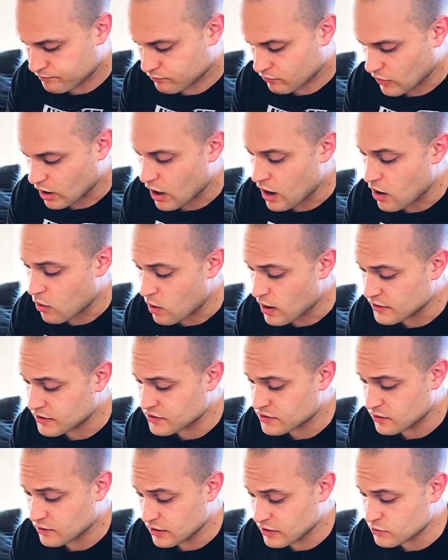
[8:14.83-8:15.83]
Wine still
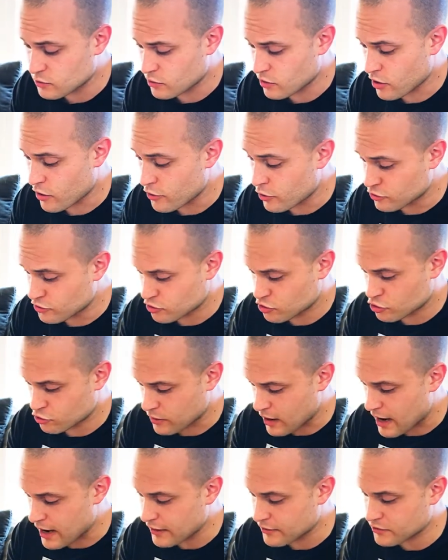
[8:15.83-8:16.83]
leads with all those
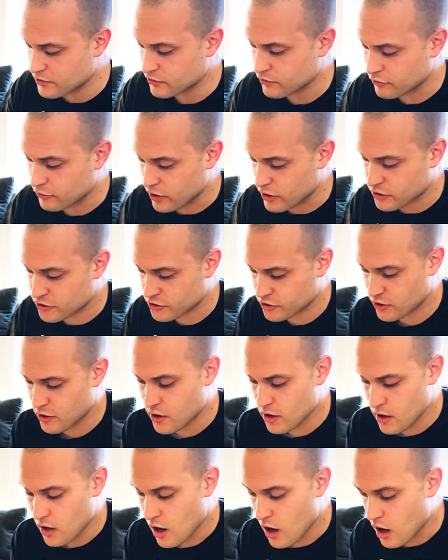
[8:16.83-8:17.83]
dried to fresh
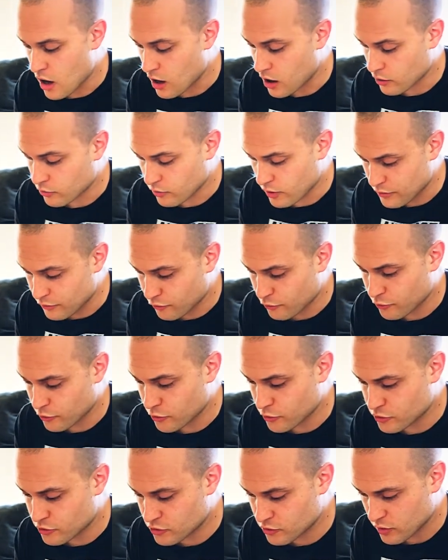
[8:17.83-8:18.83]
red
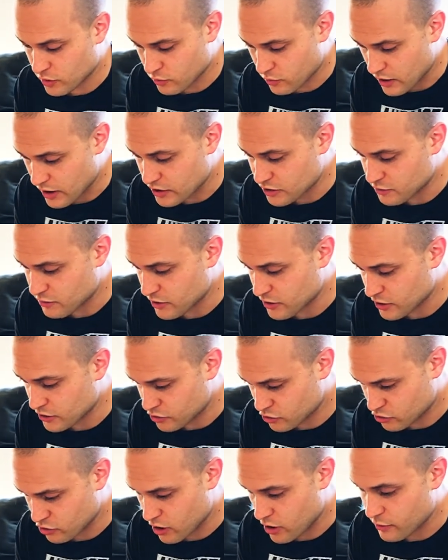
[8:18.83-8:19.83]
fruits, red raspberry,
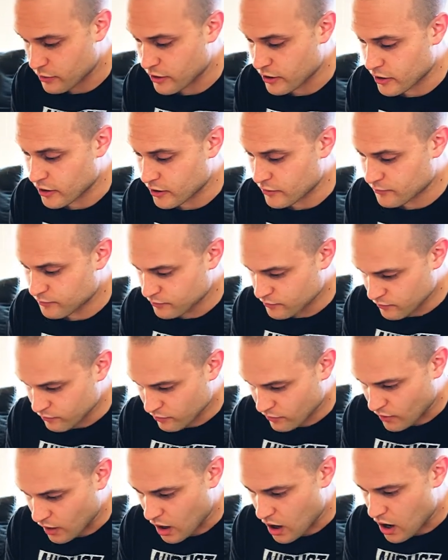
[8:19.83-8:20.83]
strawberry,
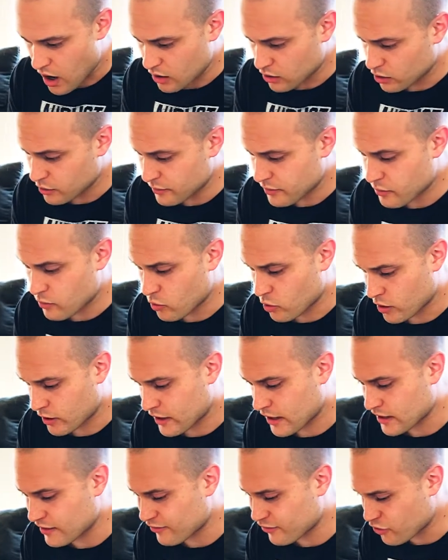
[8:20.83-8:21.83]
a little bit more
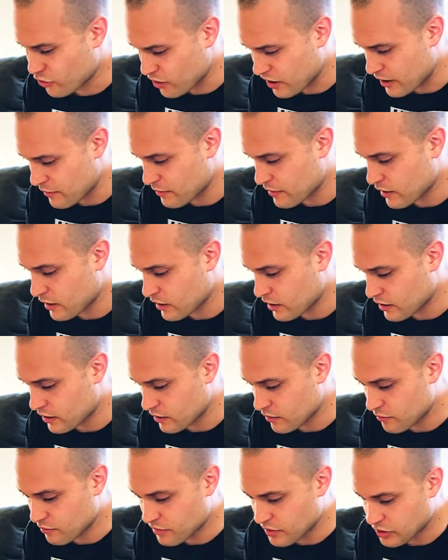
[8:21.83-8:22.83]
kind of cranberry,
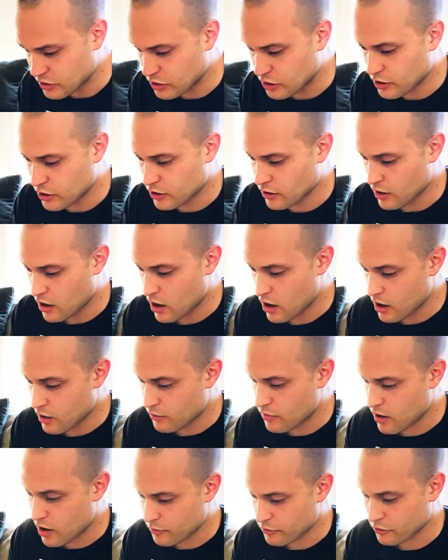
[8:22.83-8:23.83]
bitter,
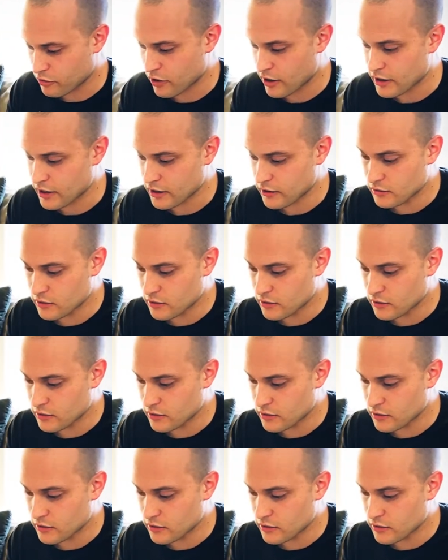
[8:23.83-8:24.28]
pomegranate,